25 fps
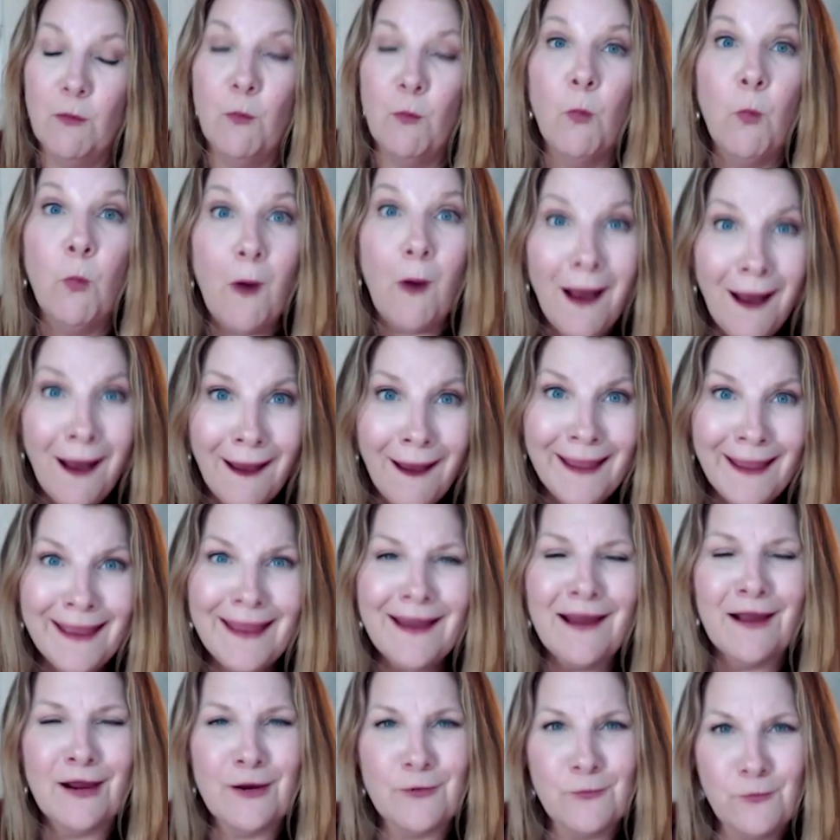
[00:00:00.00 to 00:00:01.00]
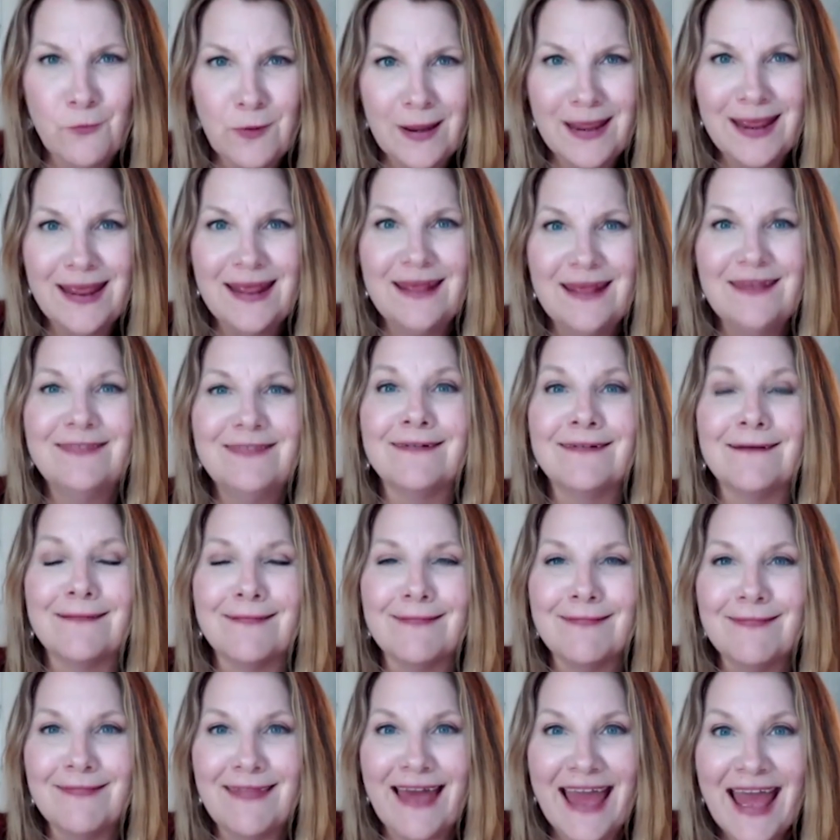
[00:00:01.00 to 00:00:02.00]
why are we the
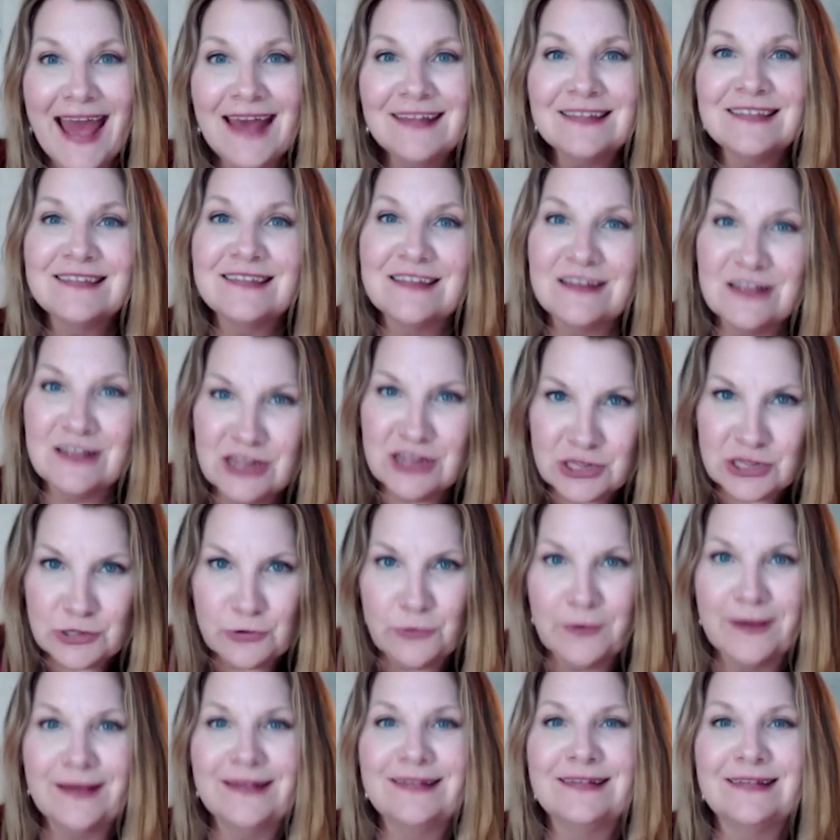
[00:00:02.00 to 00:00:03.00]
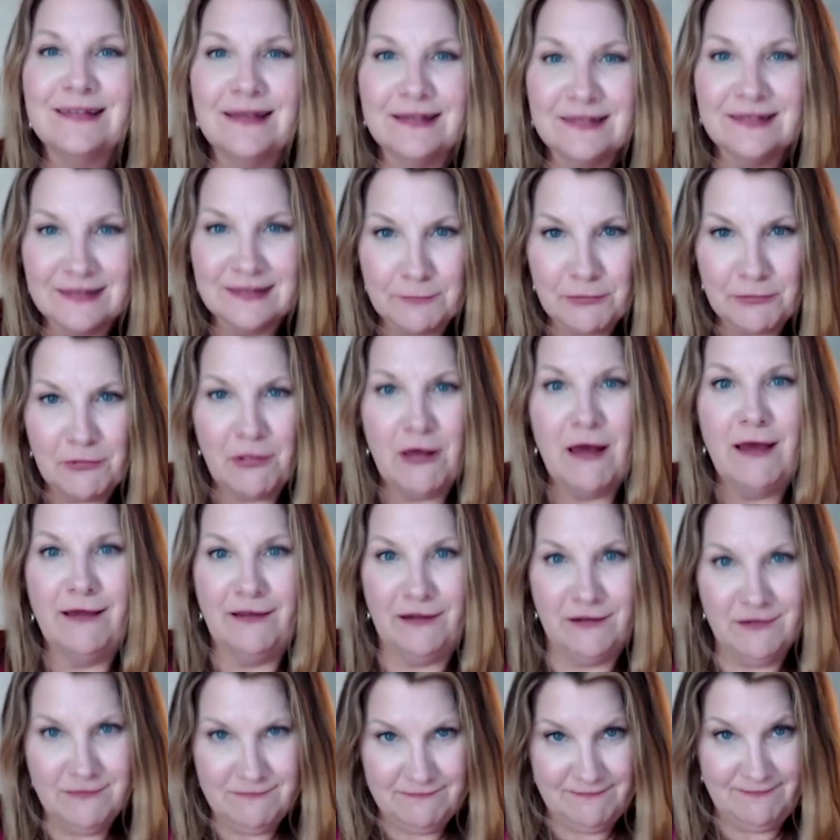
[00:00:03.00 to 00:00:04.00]
last choice
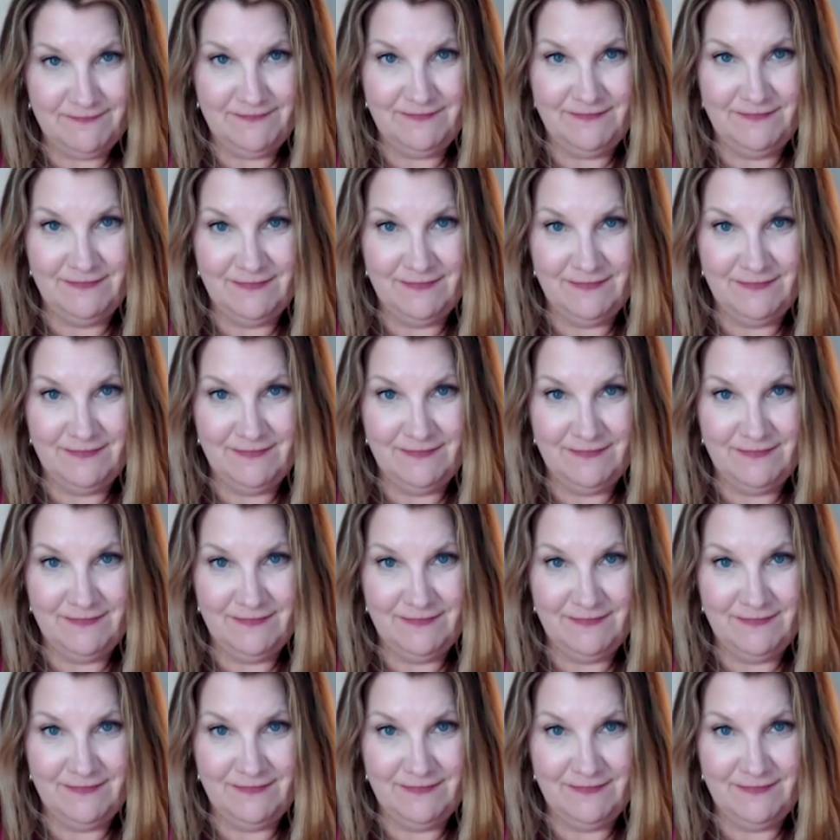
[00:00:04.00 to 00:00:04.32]
supplier?